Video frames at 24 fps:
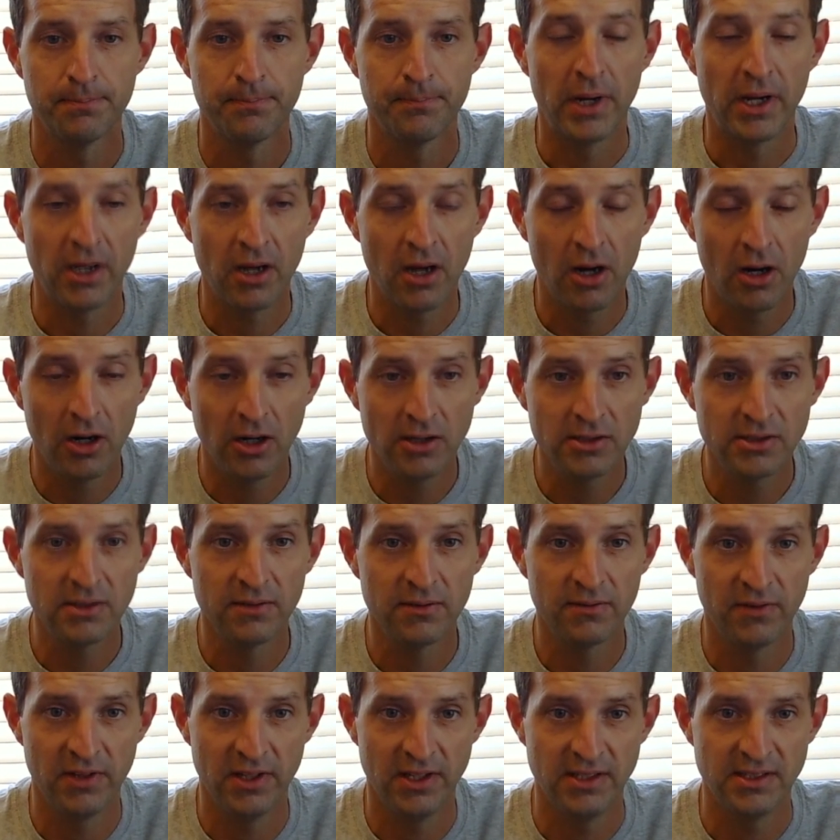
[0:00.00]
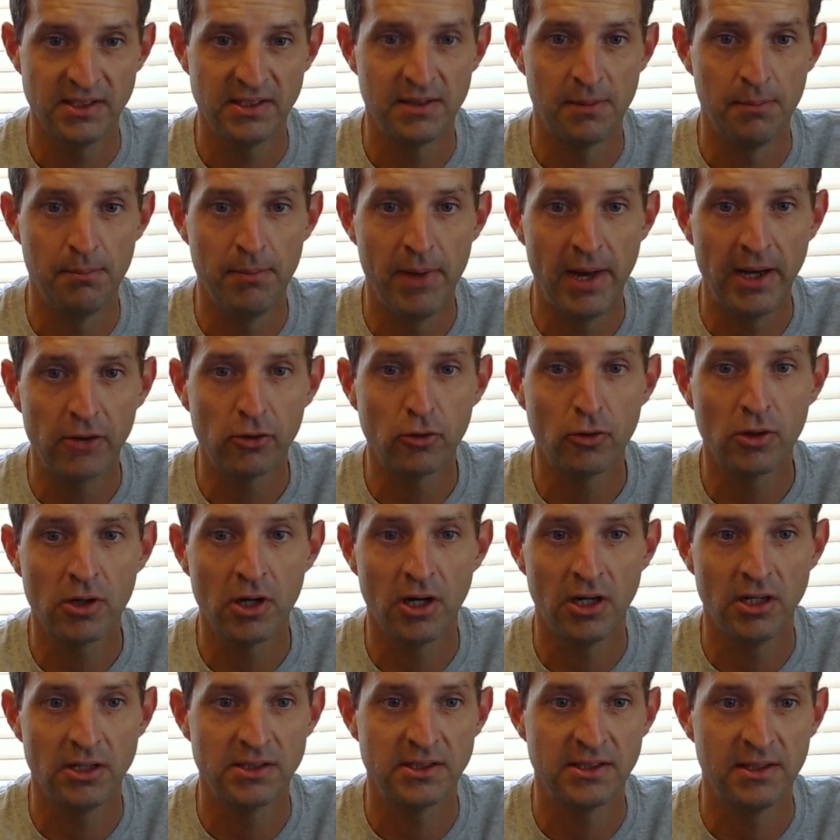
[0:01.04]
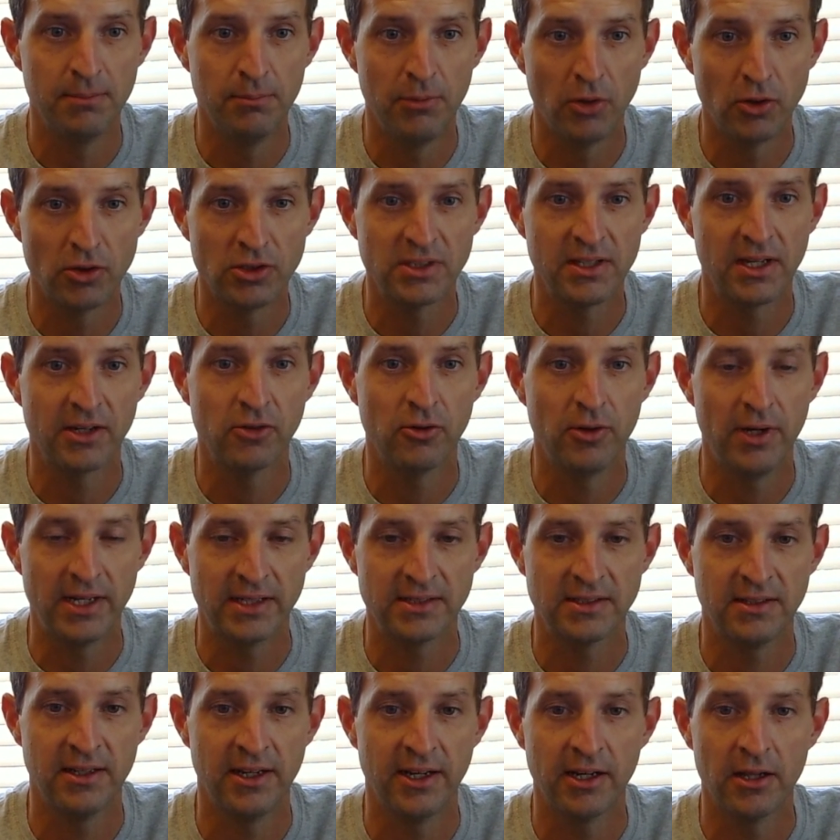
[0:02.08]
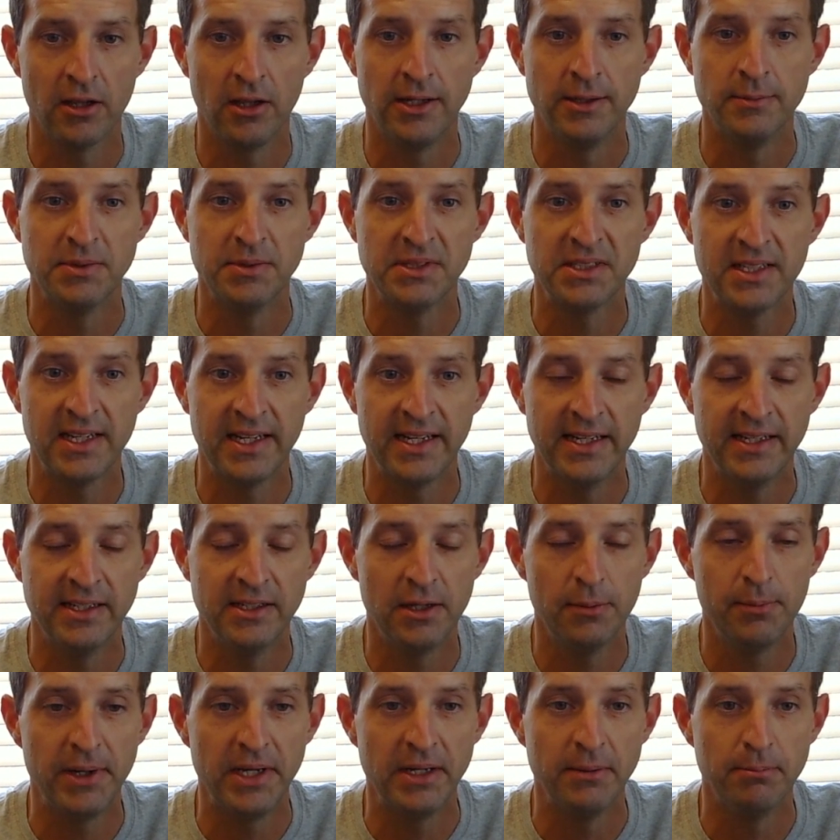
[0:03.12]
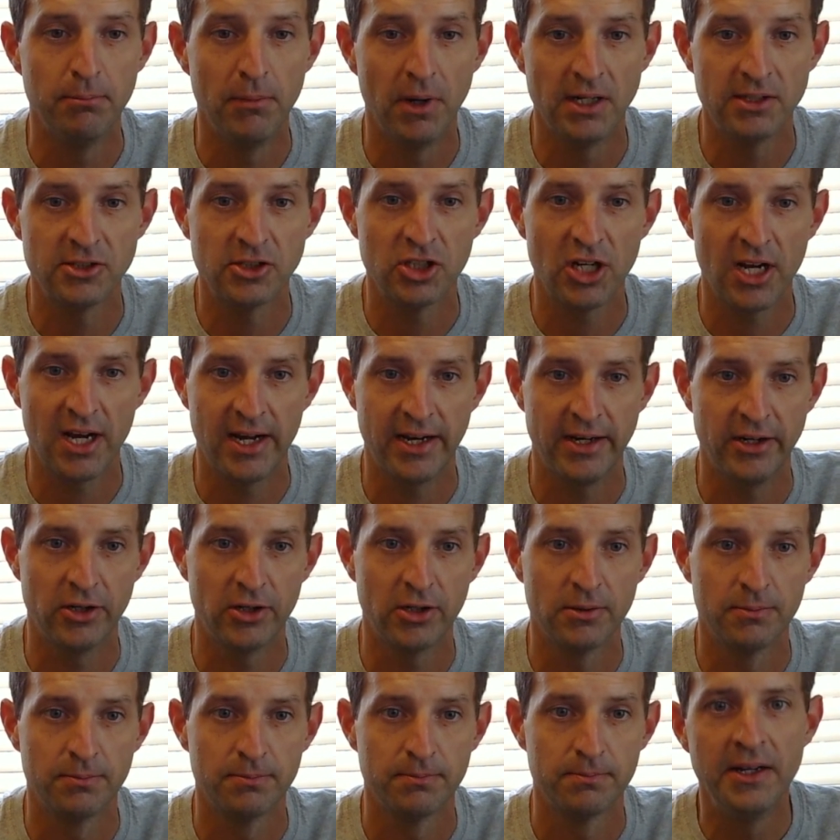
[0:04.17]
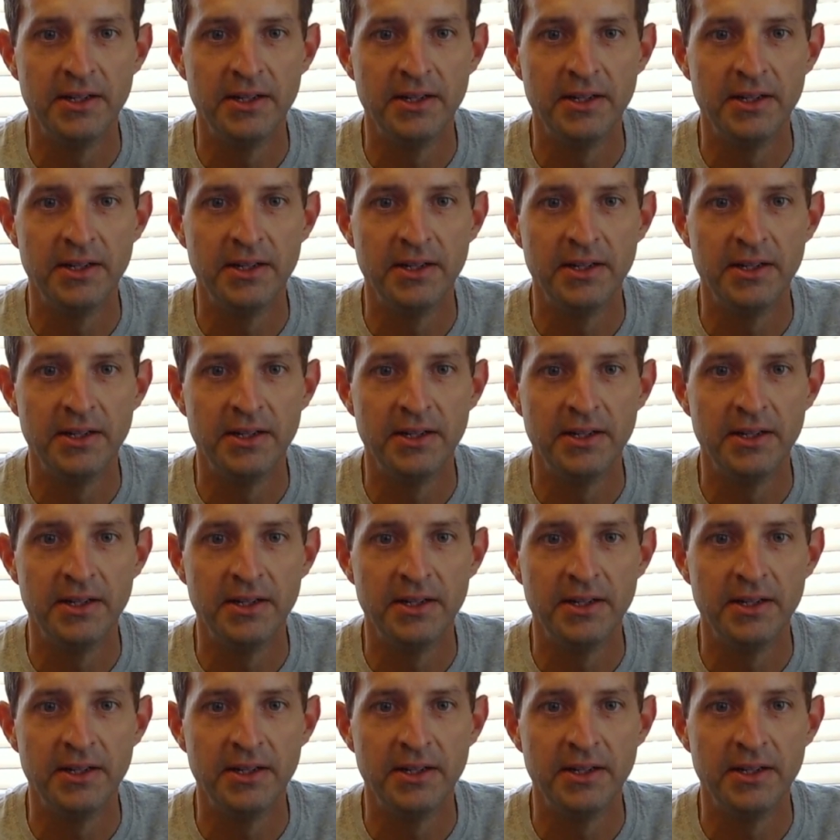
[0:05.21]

Because of this, the medical costs in motorcycle accident claims tend to be much higher.